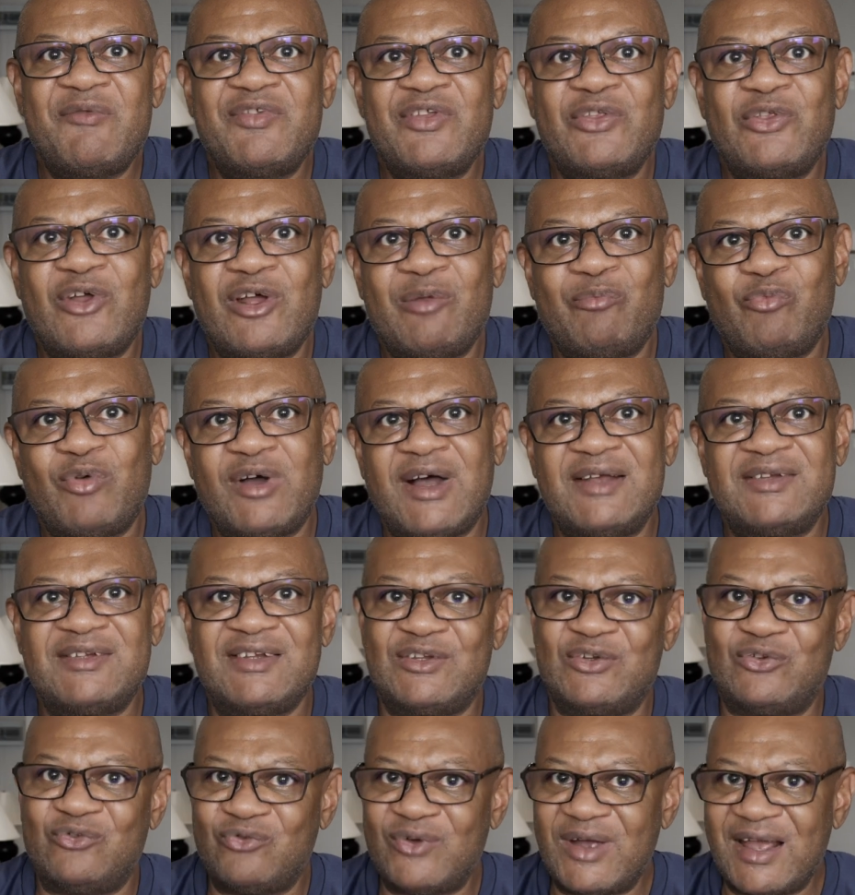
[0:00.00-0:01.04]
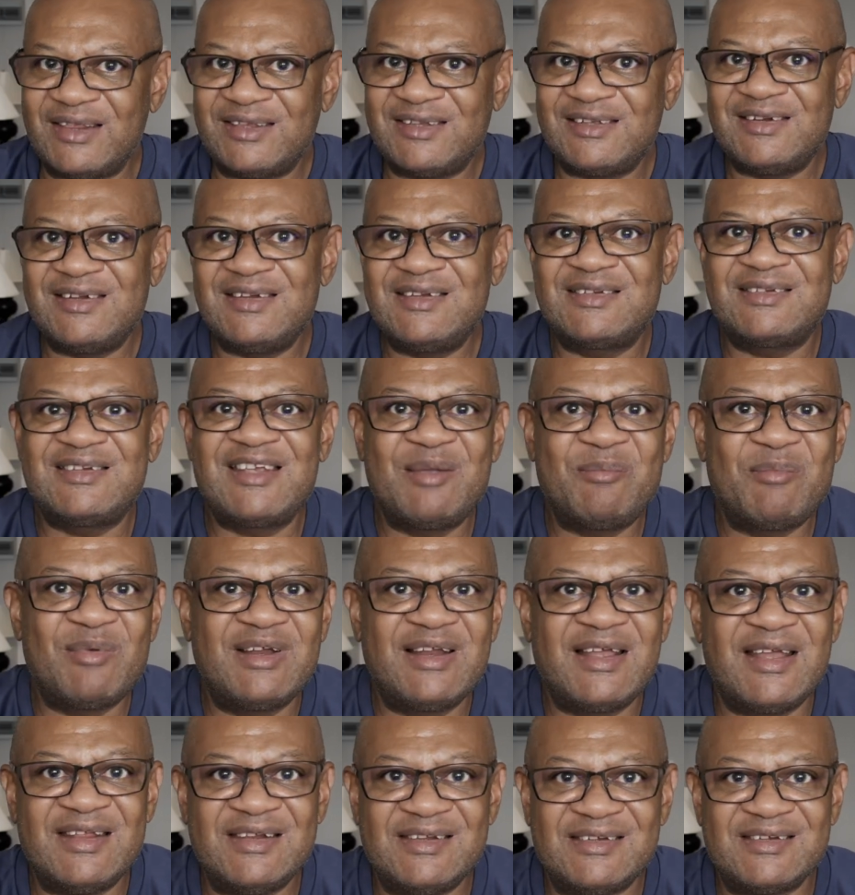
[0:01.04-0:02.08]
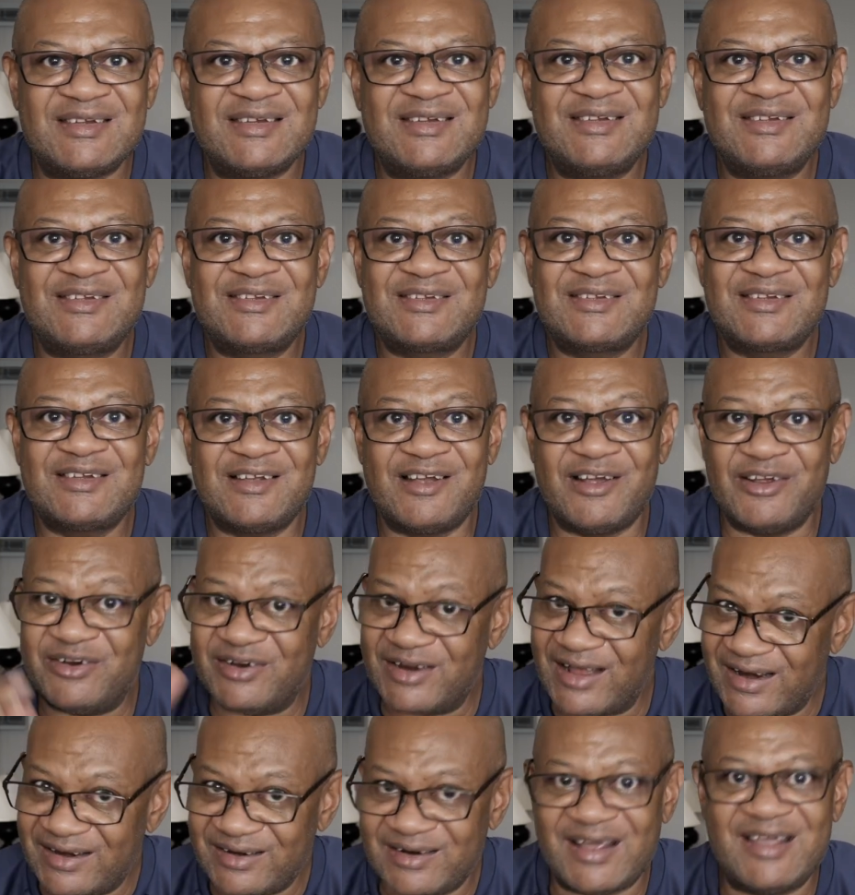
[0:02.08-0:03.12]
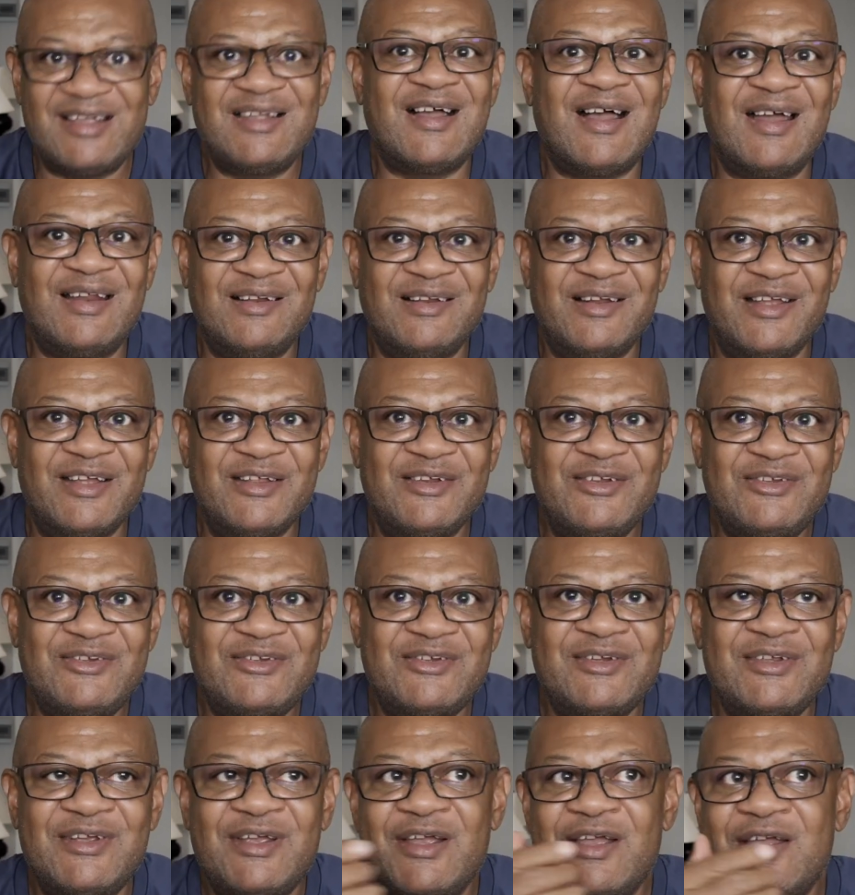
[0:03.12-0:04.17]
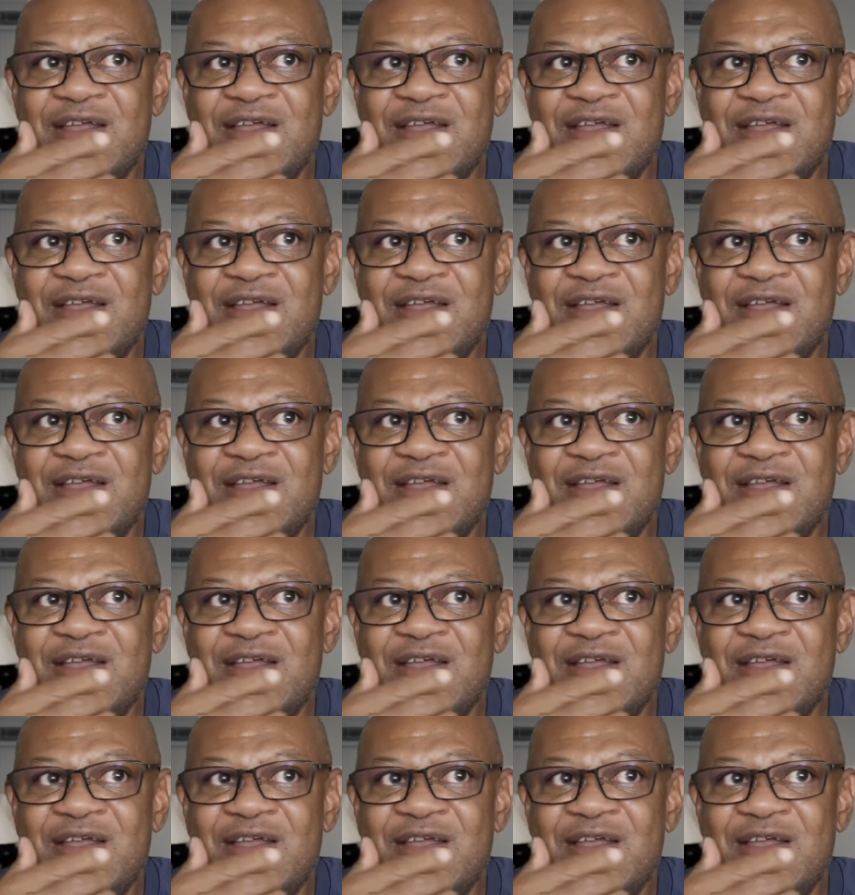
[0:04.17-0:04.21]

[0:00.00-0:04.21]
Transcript: of the thought process, granted these Sigma lenses are not Nikon lens,